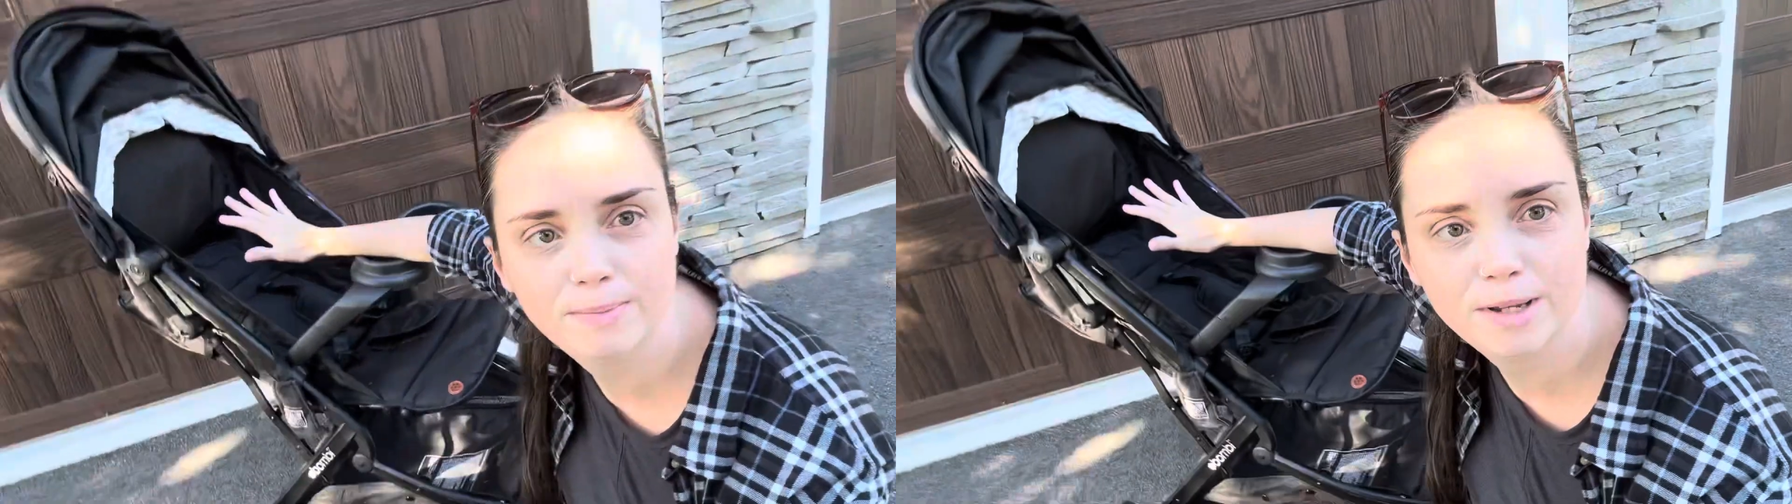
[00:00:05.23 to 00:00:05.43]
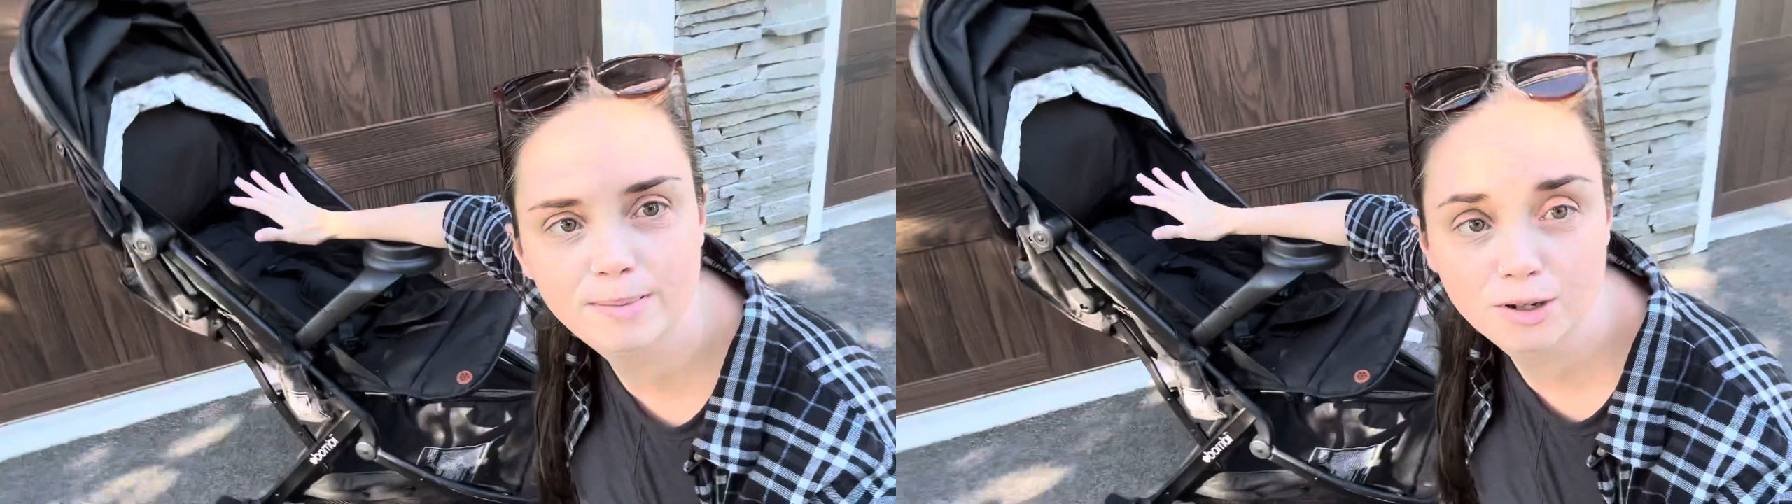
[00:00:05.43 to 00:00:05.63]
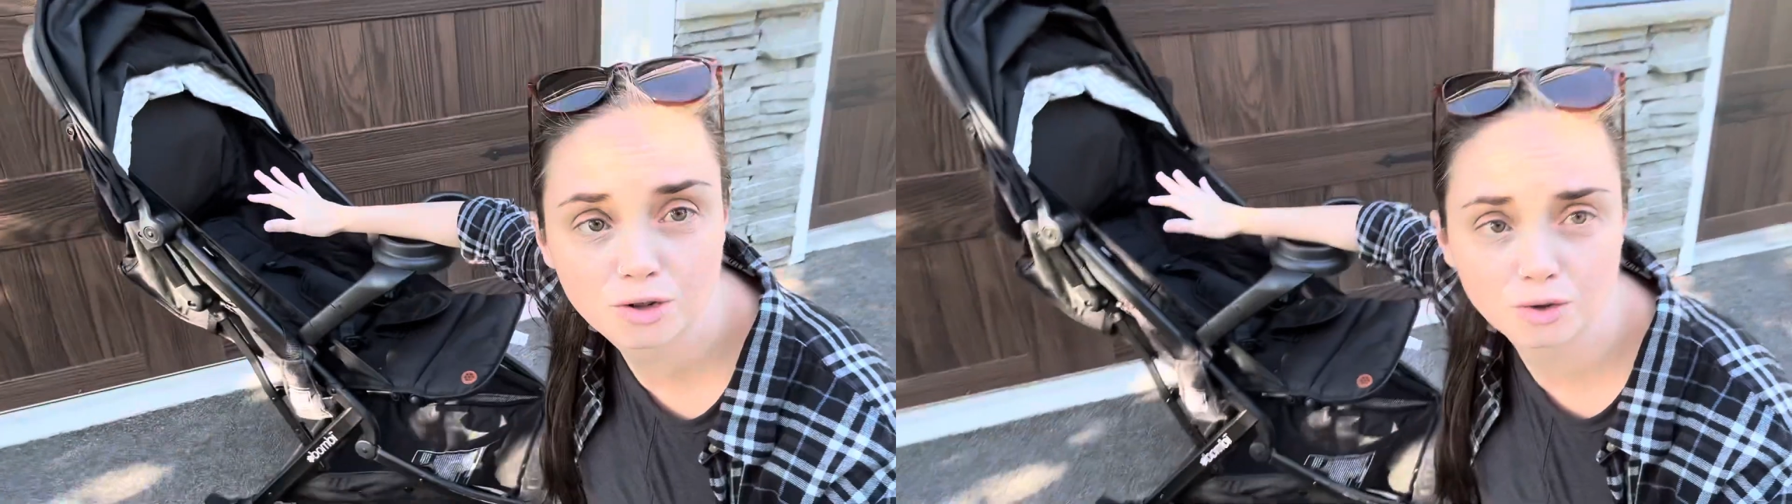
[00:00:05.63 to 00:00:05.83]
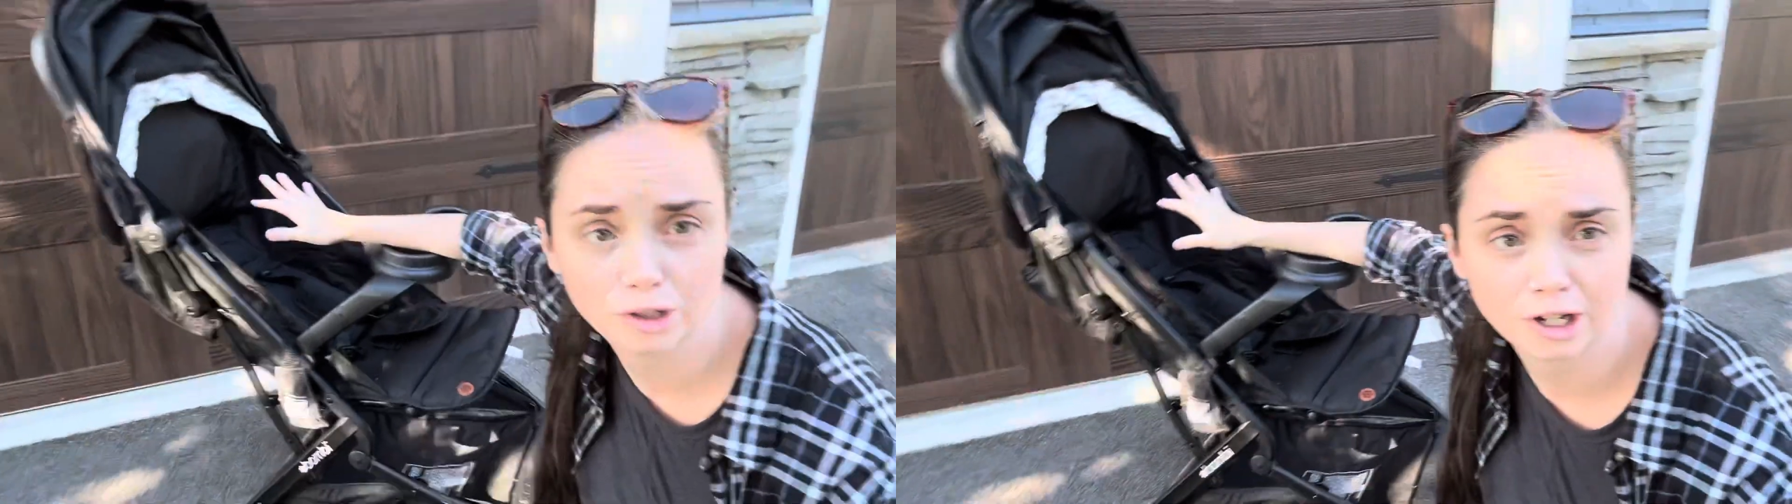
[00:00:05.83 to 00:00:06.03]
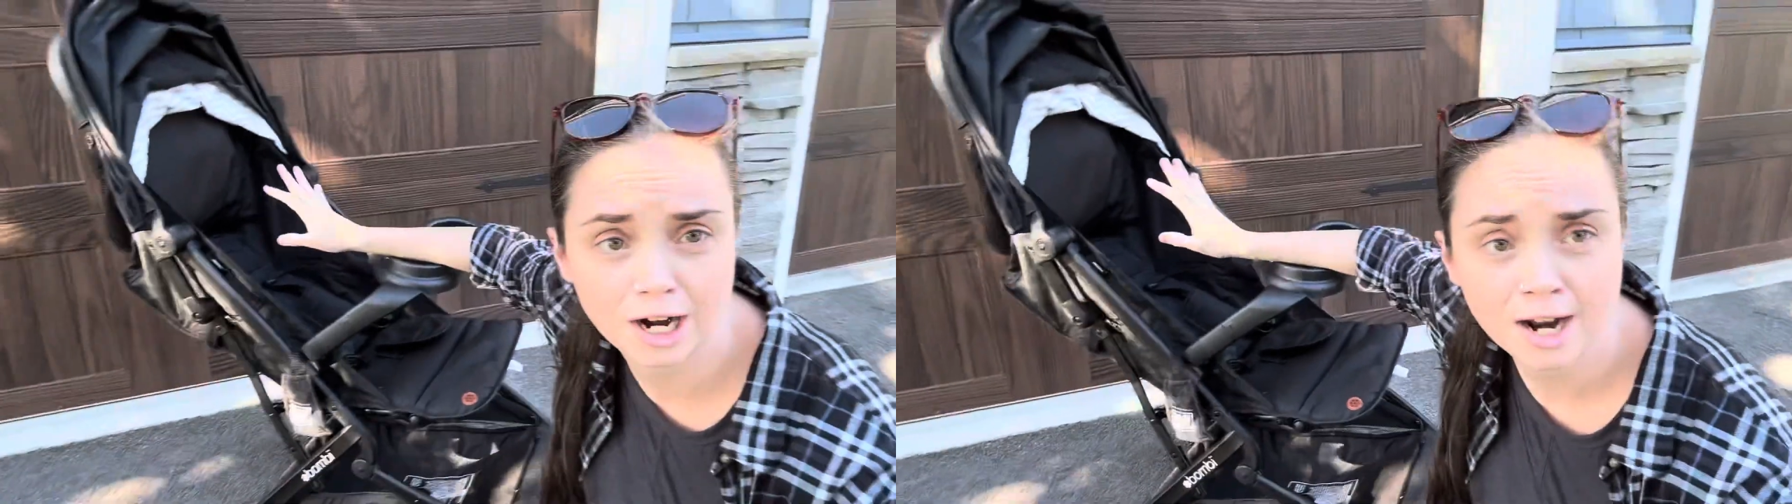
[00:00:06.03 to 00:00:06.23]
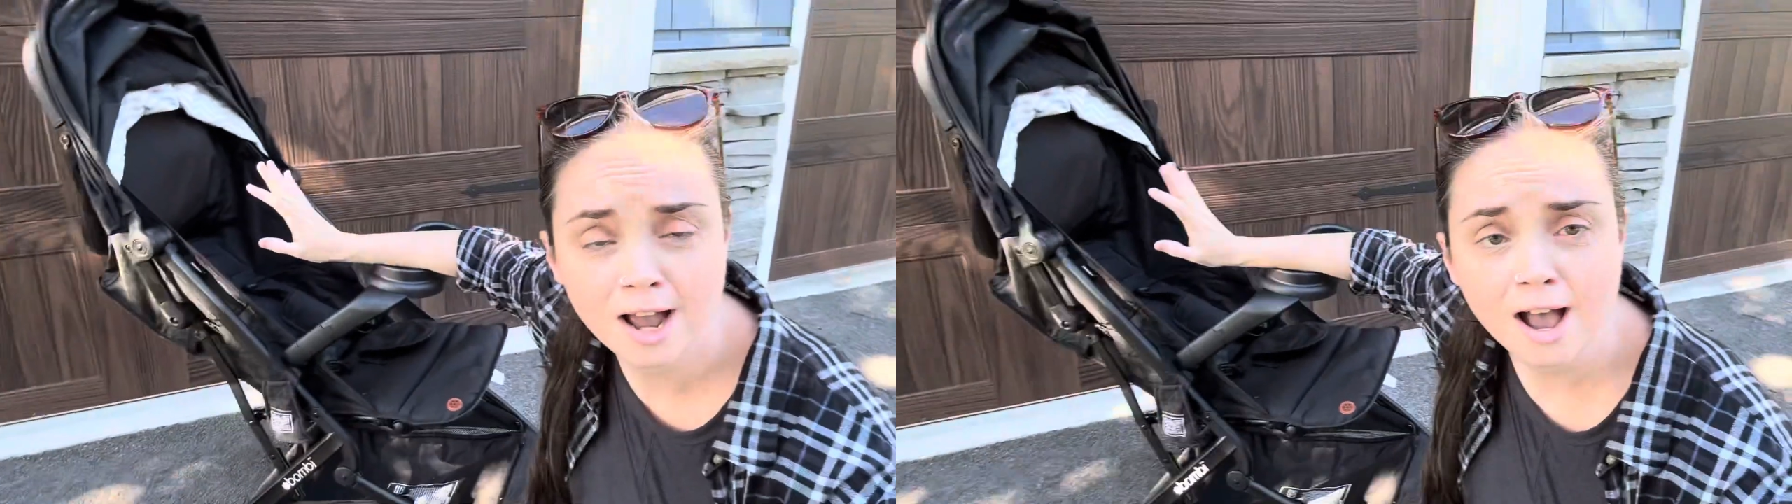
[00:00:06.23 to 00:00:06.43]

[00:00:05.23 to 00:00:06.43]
Bebee stroller.